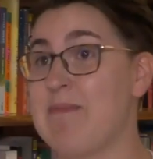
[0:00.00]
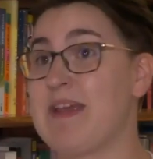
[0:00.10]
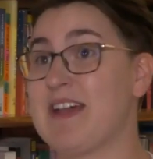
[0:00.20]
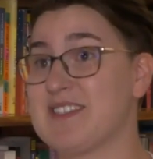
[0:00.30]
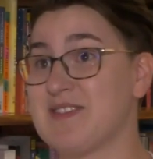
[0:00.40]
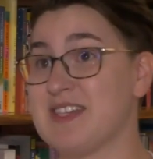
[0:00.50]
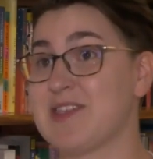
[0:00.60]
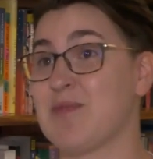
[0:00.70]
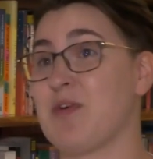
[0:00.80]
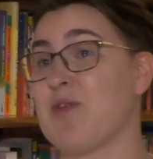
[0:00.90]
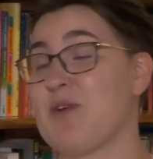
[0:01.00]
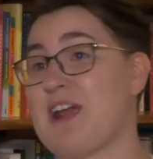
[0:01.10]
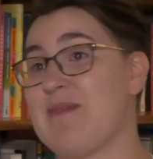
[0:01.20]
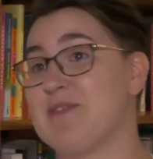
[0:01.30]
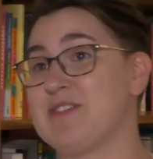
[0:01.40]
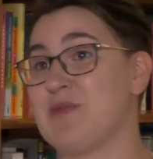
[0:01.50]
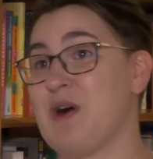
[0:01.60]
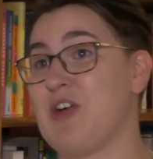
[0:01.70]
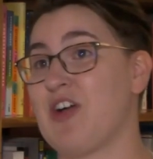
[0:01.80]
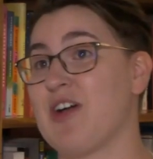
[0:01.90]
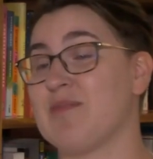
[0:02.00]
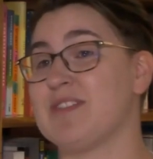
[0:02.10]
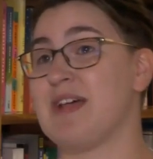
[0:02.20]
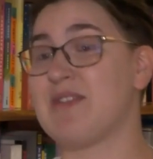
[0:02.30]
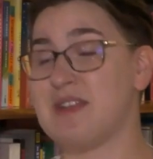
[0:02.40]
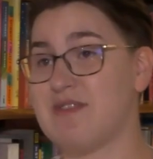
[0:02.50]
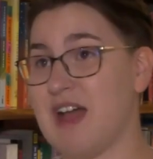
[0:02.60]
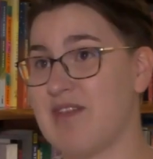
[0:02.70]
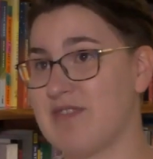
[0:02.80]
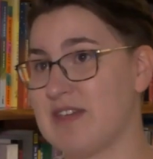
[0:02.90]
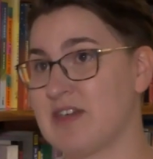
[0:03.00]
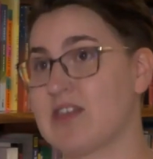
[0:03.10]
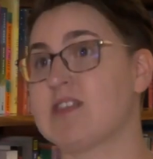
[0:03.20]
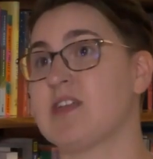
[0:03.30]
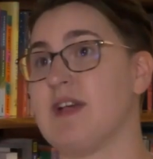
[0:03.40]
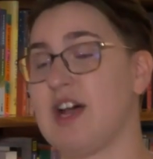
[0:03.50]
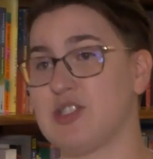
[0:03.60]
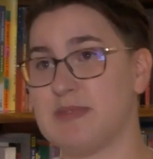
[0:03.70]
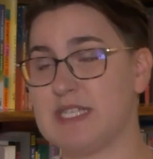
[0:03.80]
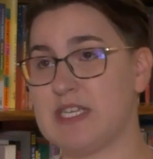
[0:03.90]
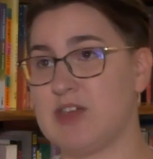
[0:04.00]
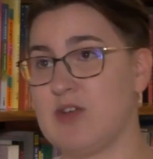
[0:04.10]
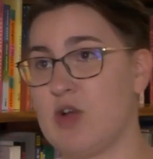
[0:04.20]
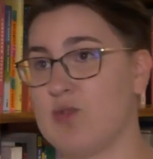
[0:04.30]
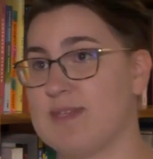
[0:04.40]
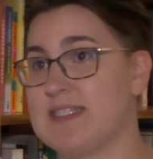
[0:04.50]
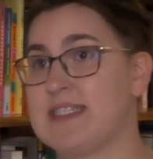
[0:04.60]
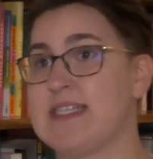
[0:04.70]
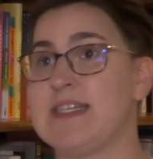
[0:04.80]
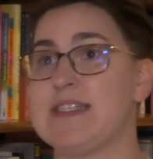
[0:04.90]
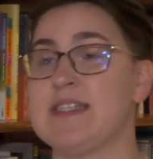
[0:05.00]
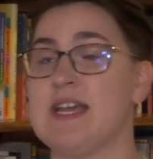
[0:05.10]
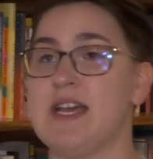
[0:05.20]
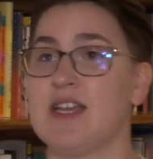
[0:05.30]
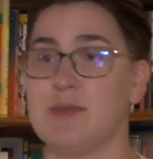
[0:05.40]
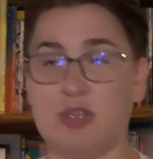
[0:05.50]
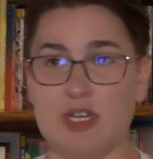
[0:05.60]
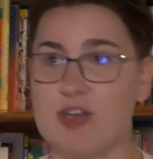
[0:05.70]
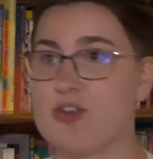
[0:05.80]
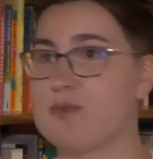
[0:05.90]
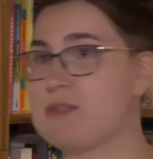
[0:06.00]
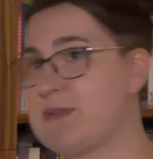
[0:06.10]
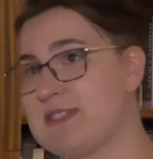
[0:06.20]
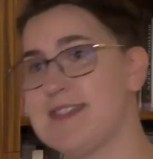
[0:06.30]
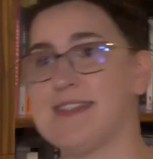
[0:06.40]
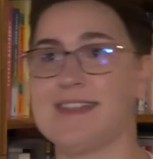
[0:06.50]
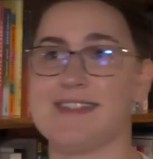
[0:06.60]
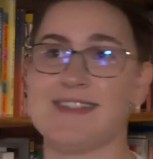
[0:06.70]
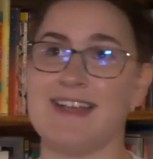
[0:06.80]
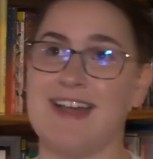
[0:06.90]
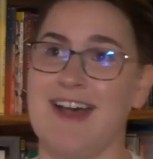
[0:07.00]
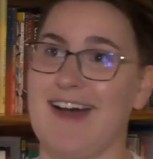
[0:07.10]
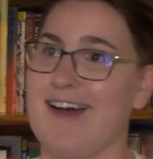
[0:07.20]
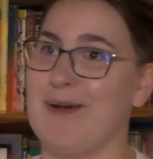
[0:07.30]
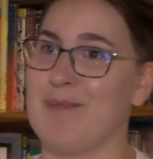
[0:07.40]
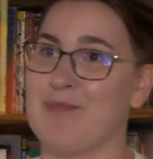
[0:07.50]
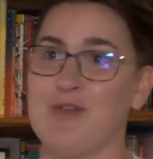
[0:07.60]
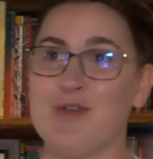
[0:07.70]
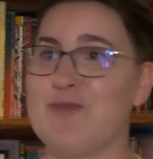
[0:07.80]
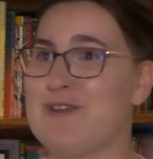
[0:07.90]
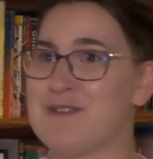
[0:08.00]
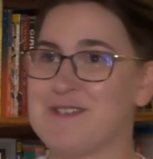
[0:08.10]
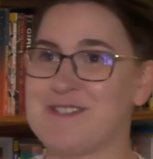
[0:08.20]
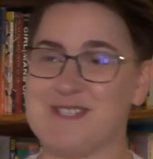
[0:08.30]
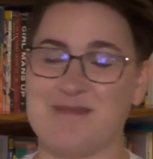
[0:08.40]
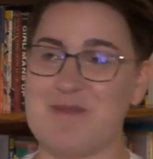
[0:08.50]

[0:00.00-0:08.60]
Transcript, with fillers: because of that support, we're able to welcome 75 vendors of LGBTQ owned businesses, community groups, businesses, um, food vendors, and